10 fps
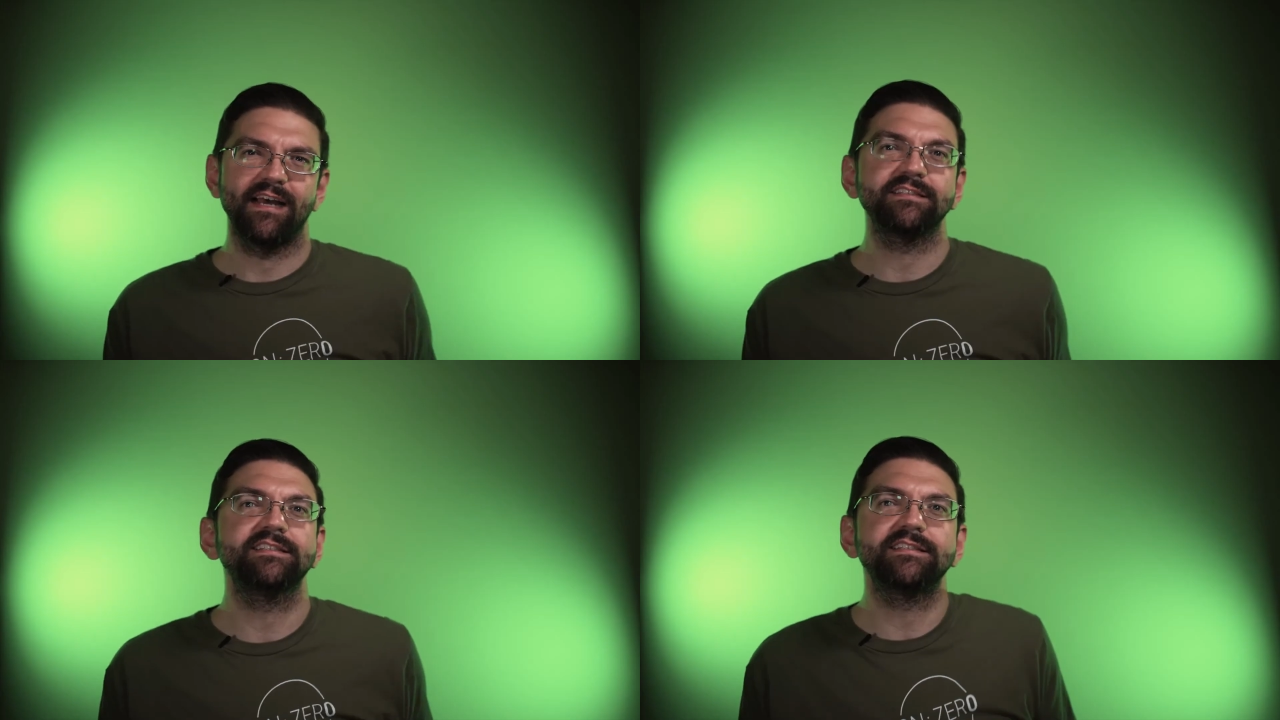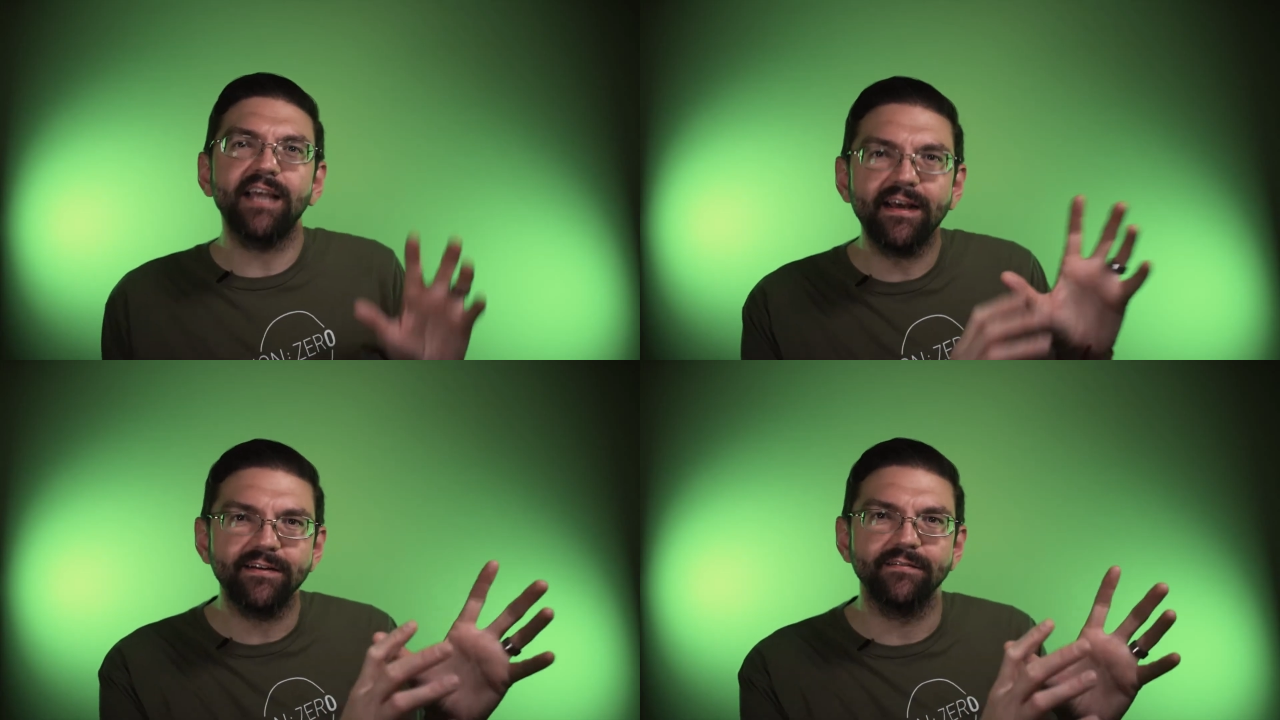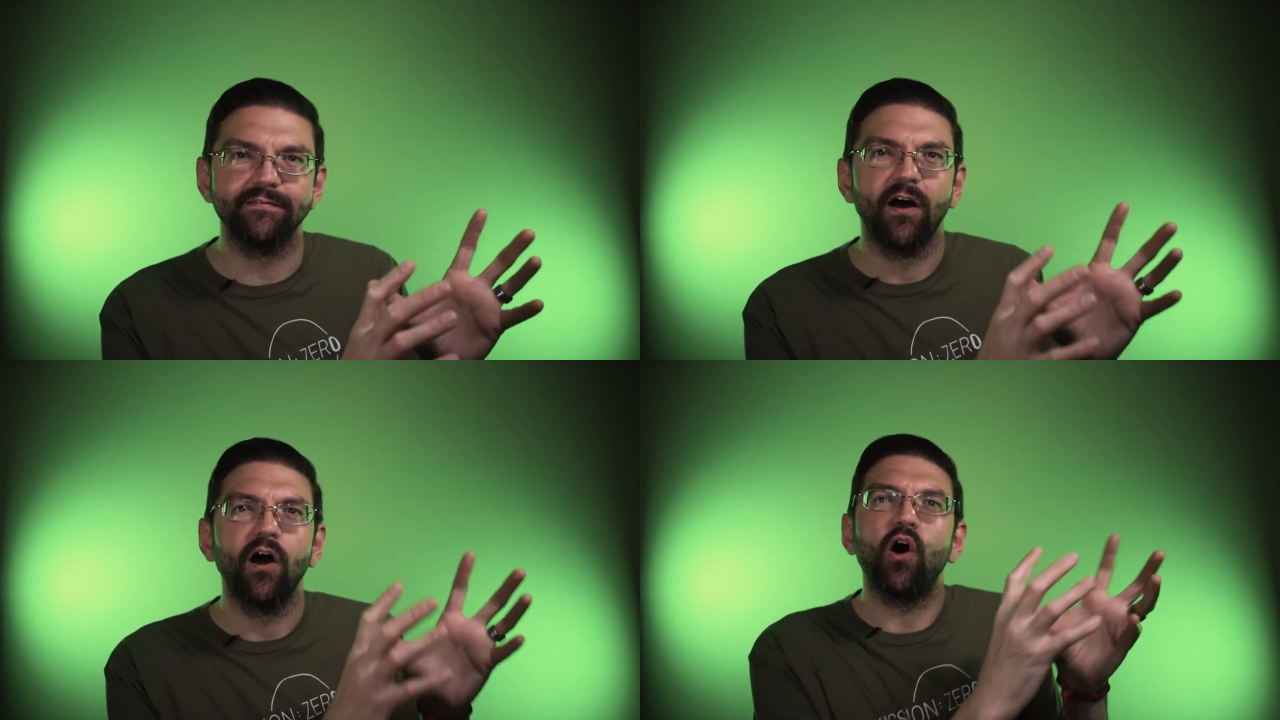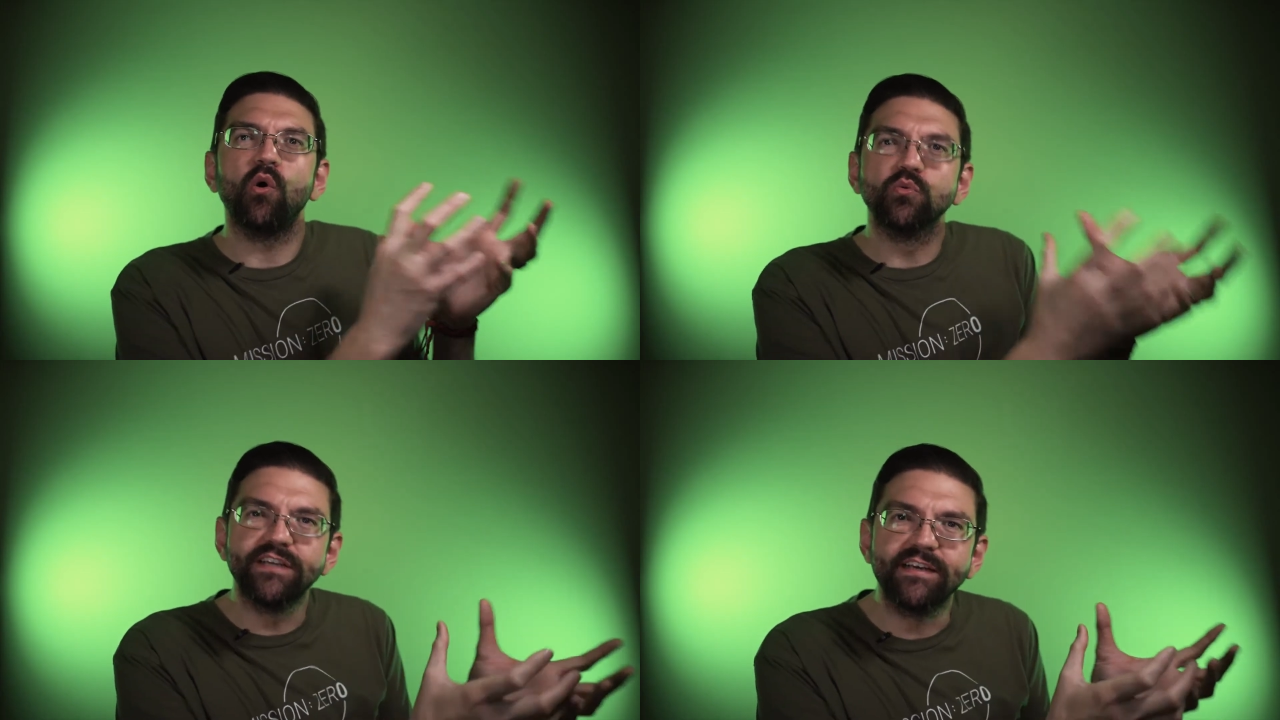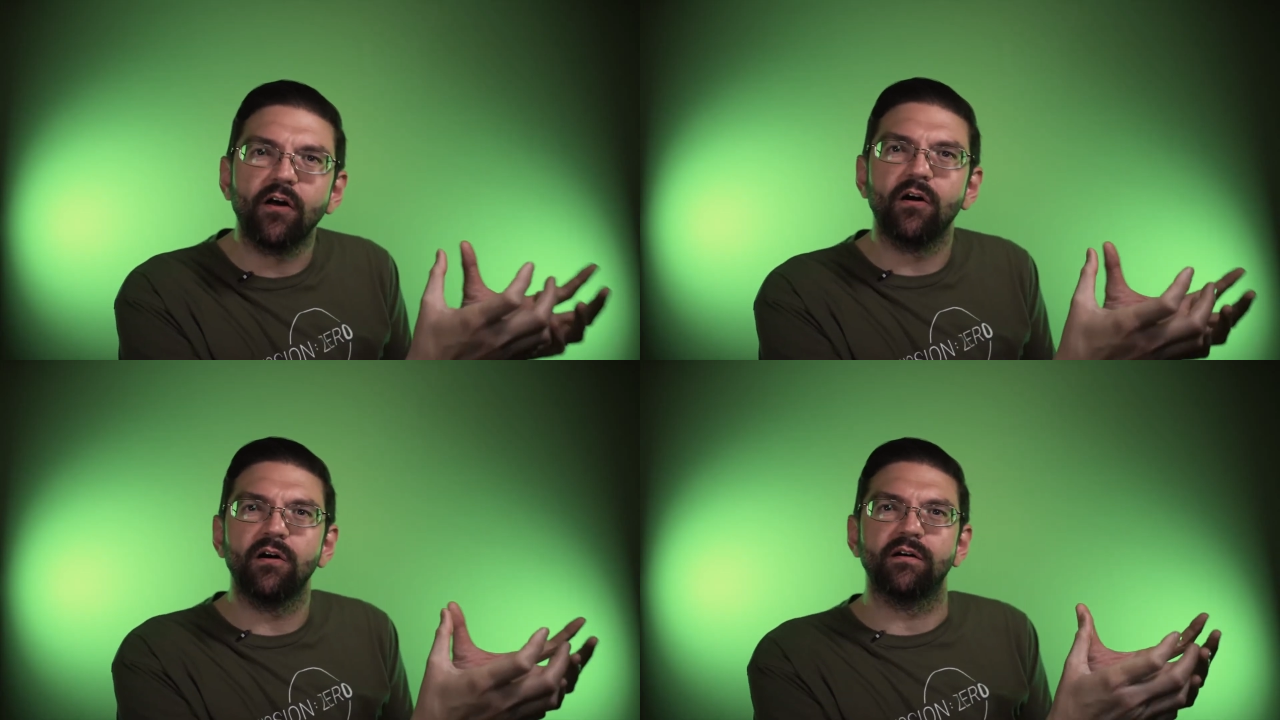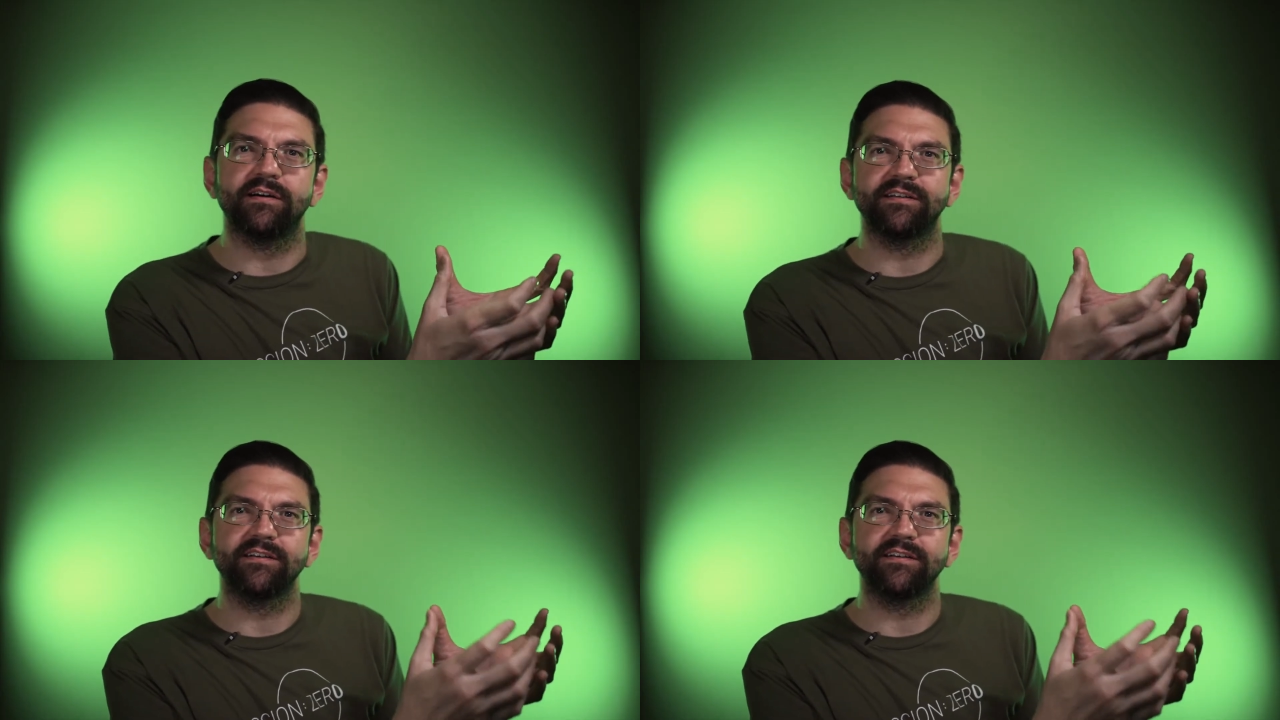instead of holding on